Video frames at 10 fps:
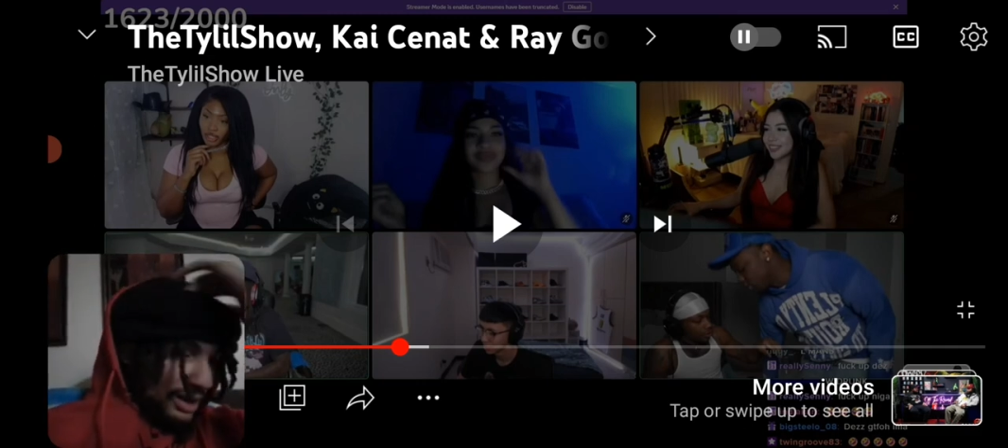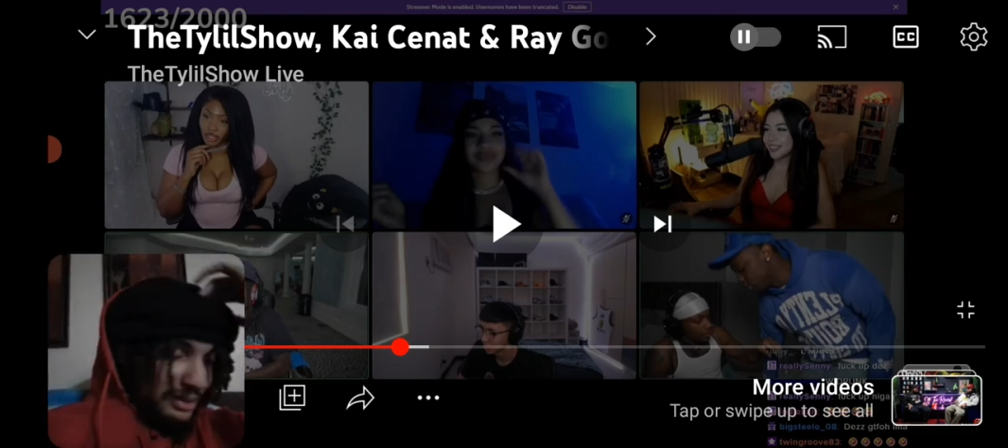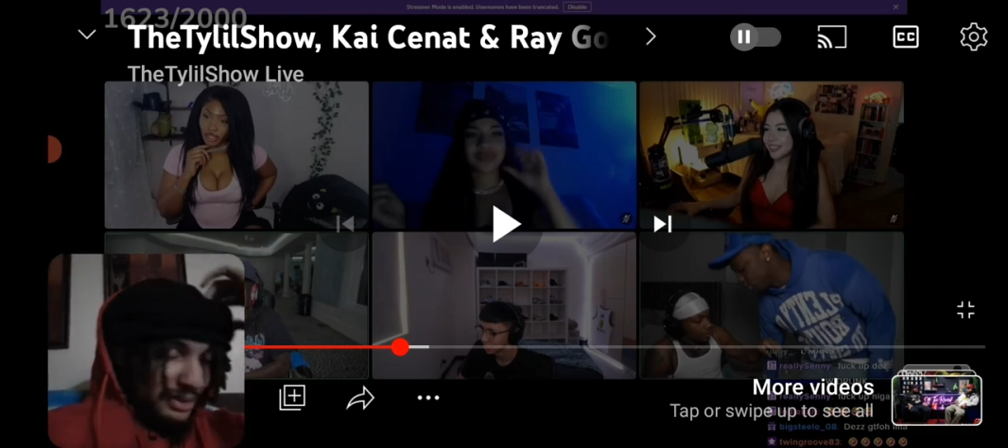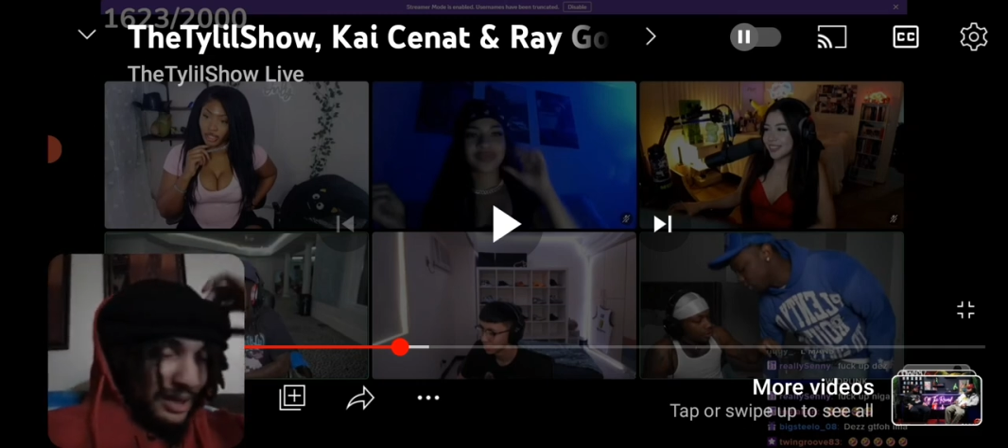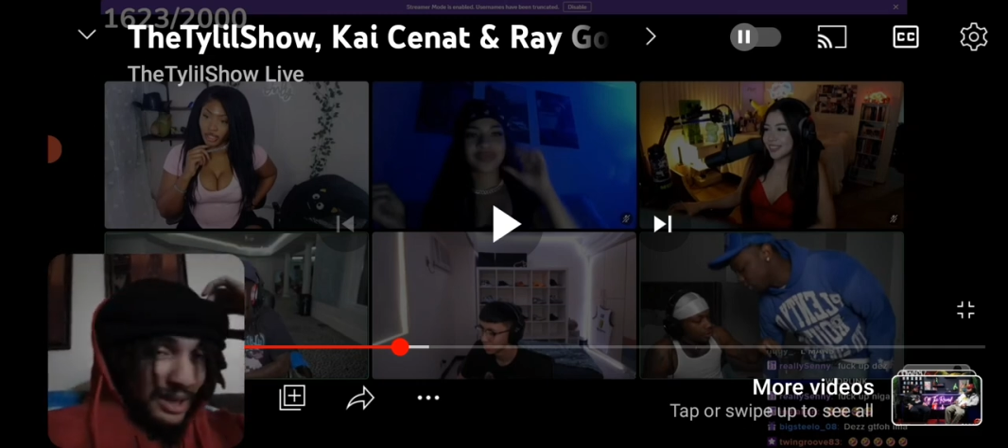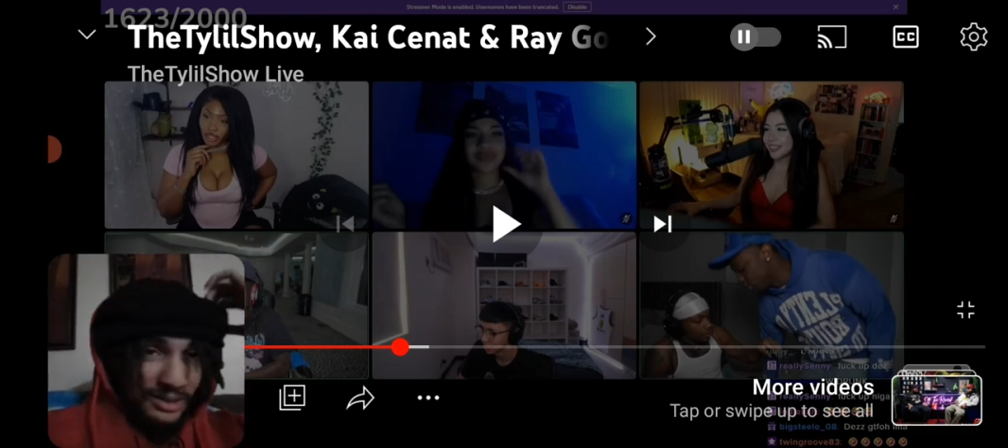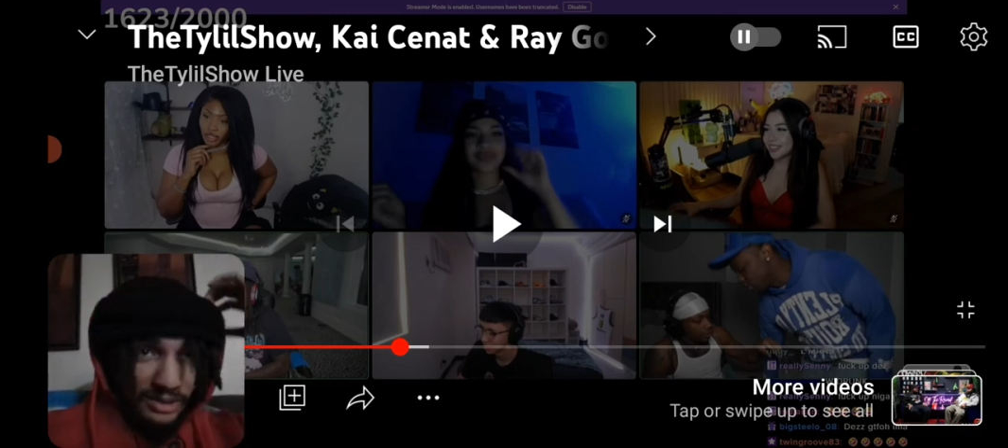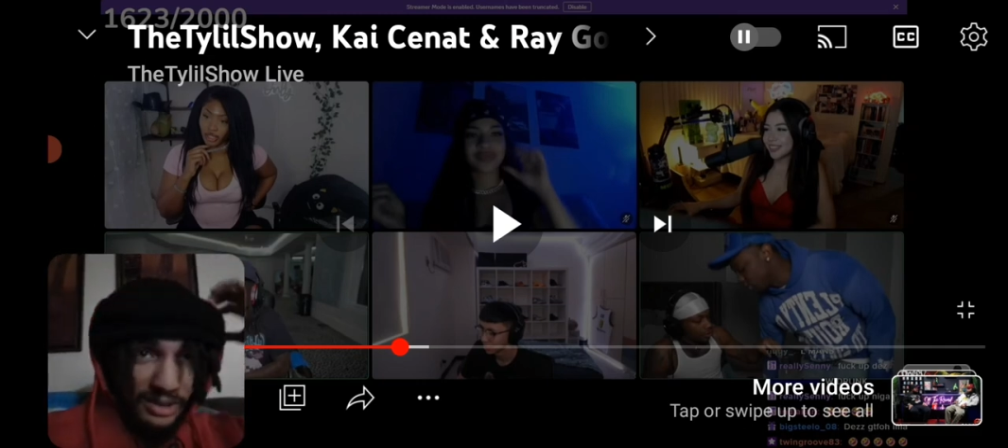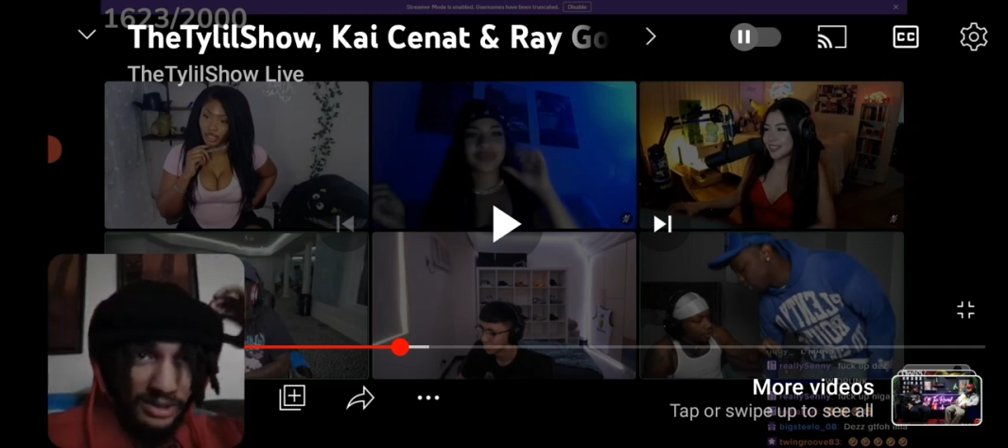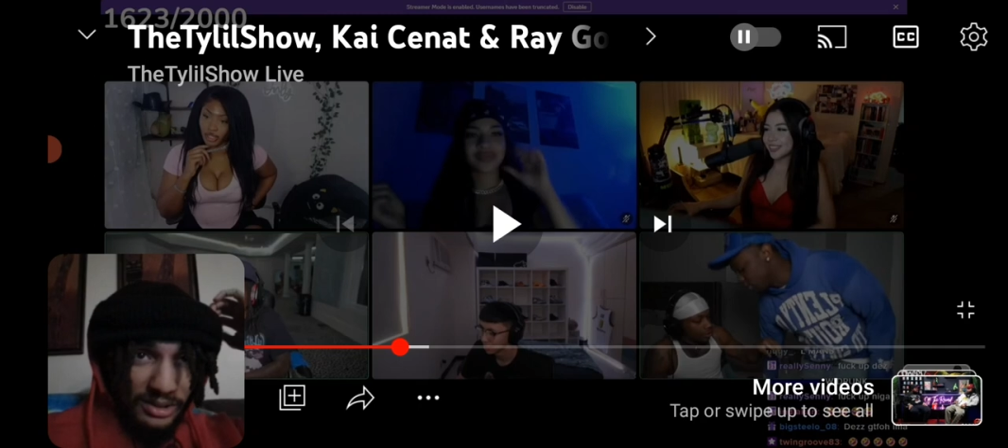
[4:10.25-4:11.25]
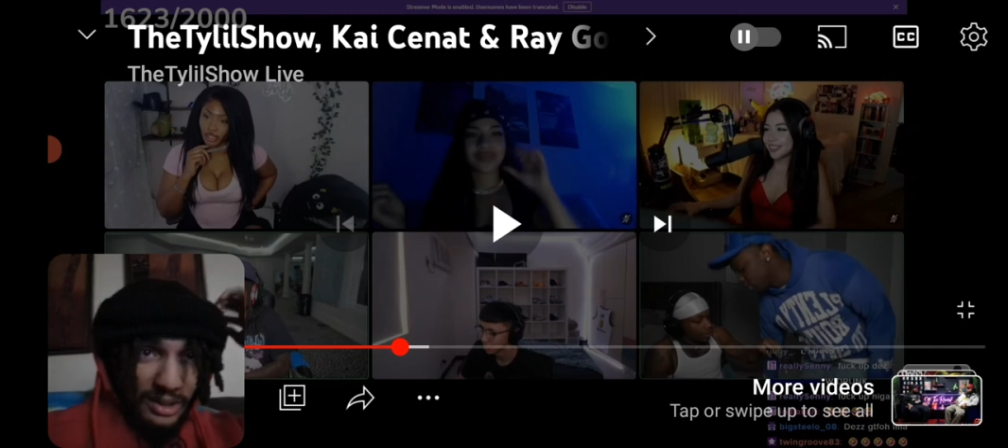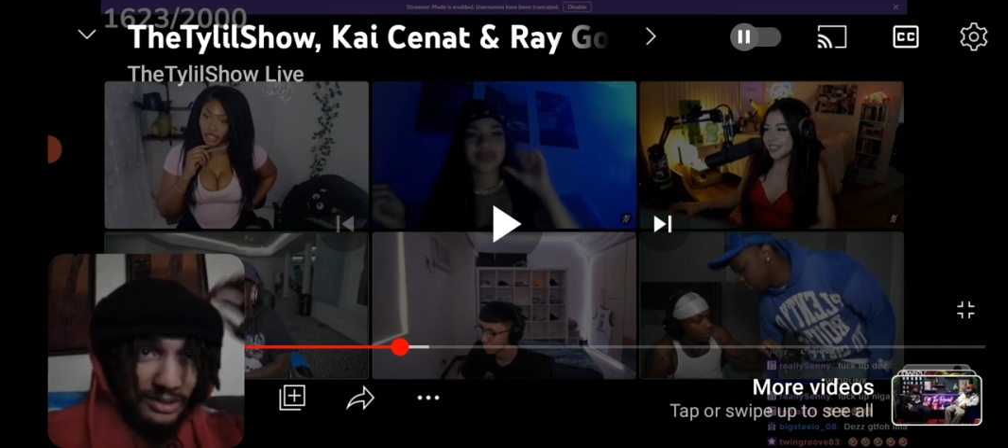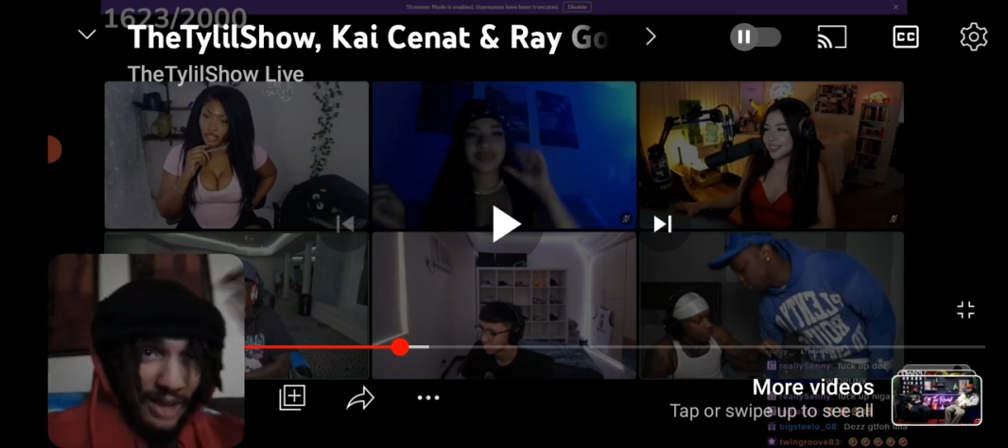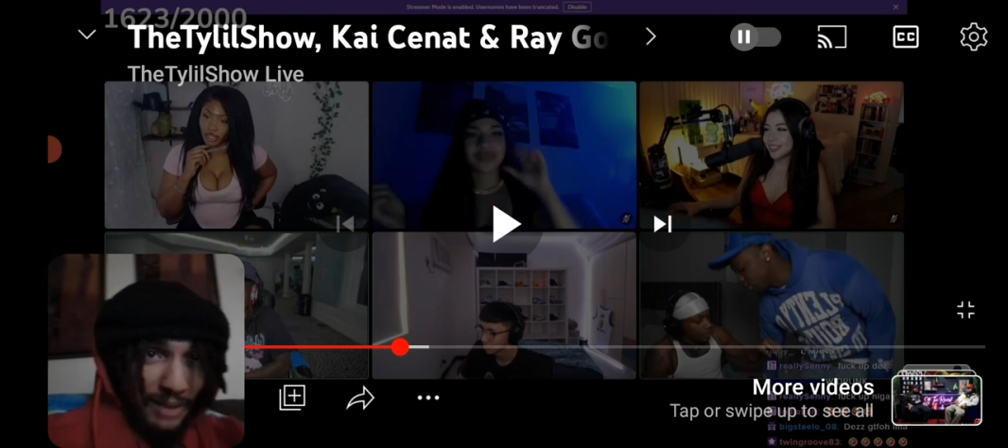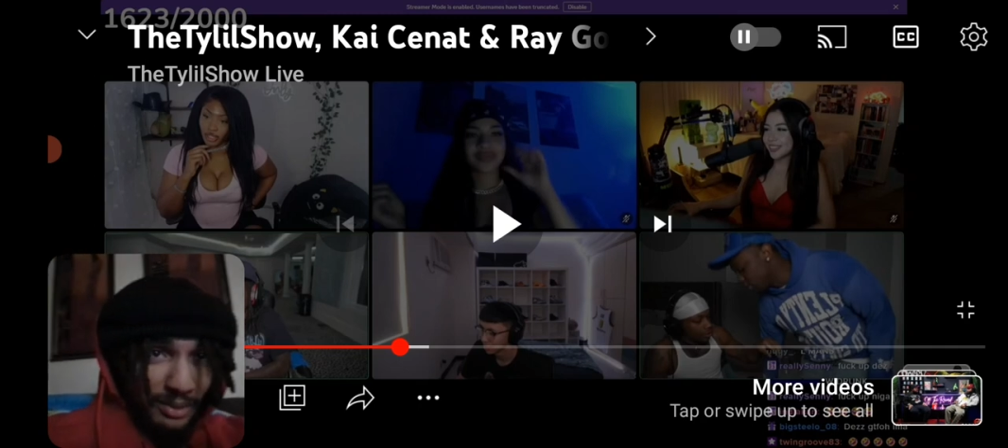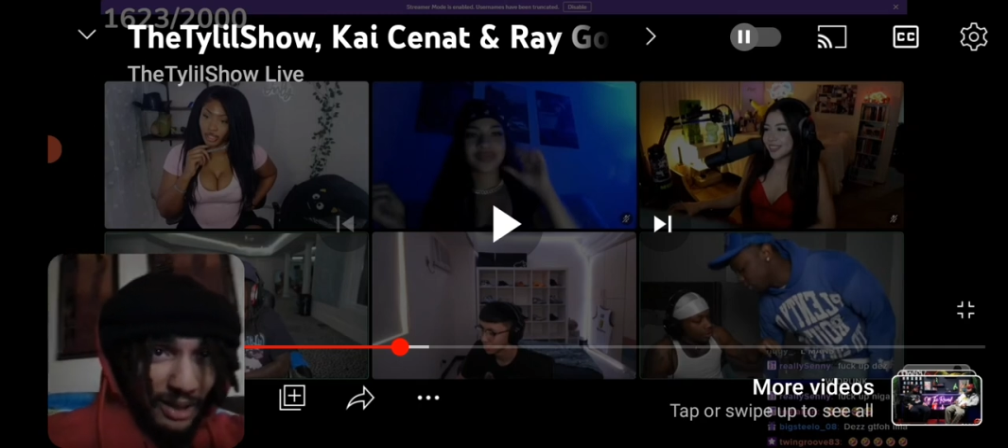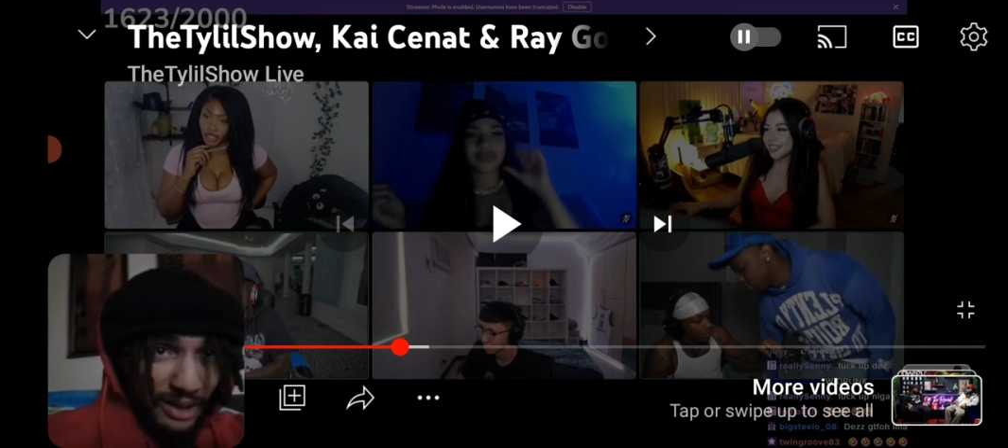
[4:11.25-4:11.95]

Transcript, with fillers: Dez is the type of guy